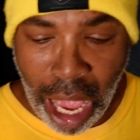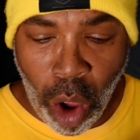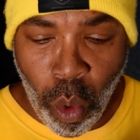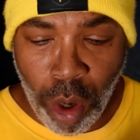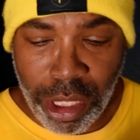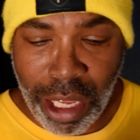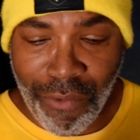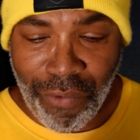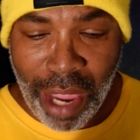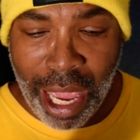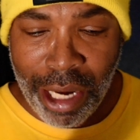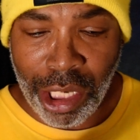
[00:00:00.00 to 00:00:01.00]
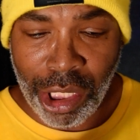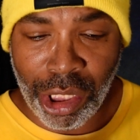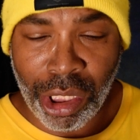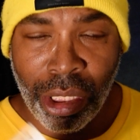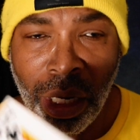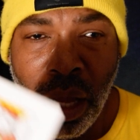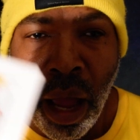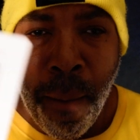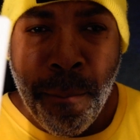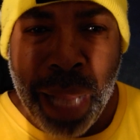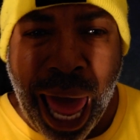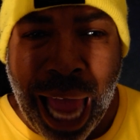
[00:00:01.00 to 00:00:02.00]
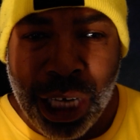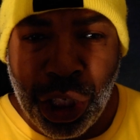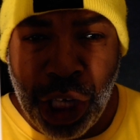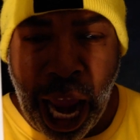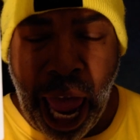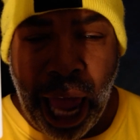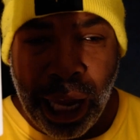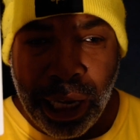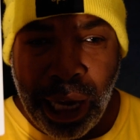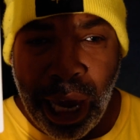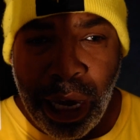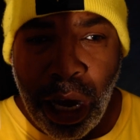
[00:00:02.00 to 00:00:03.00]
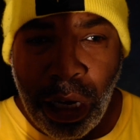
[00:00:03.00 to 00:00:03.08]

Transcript: don't want the advantage. Blackjack, king of